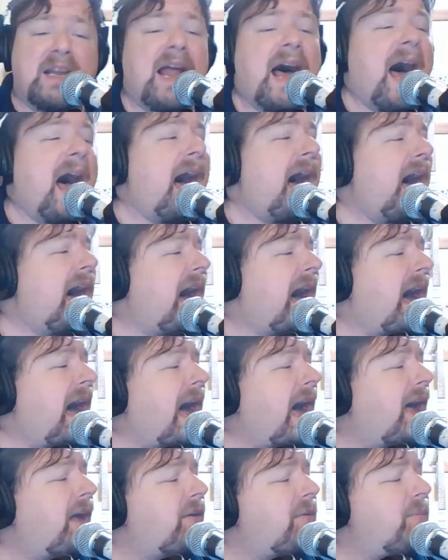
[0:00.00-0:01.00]

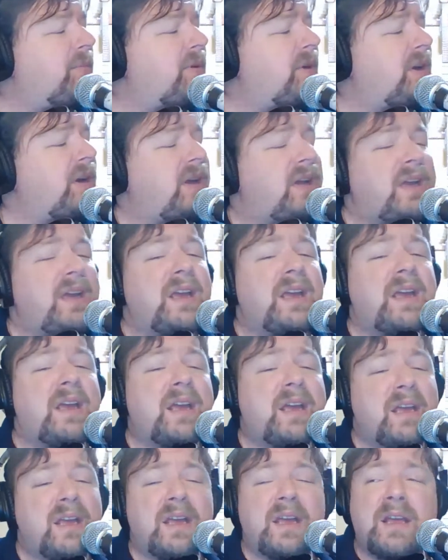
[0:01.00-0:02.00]
lie to
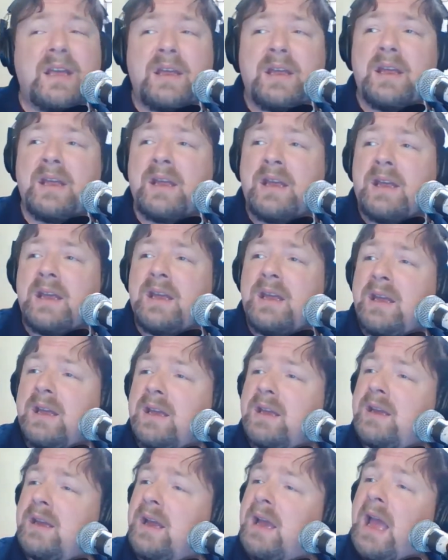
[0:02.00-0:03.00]
me
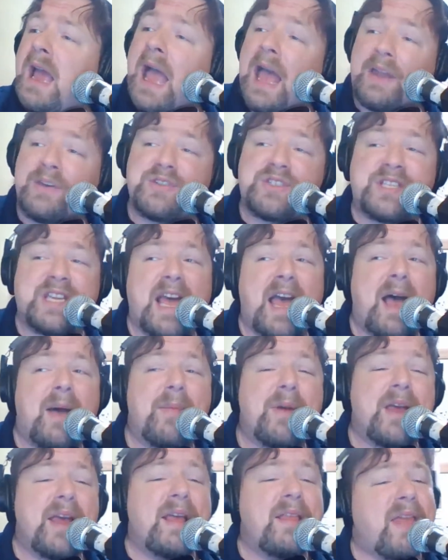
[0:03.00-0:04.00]
and tell
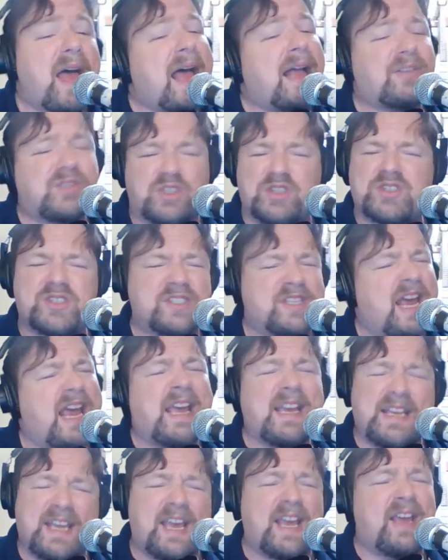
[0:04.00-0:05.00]
me that you'll
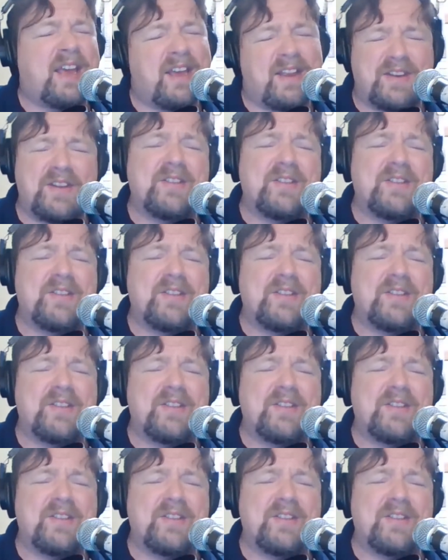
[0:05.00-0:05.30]
stay here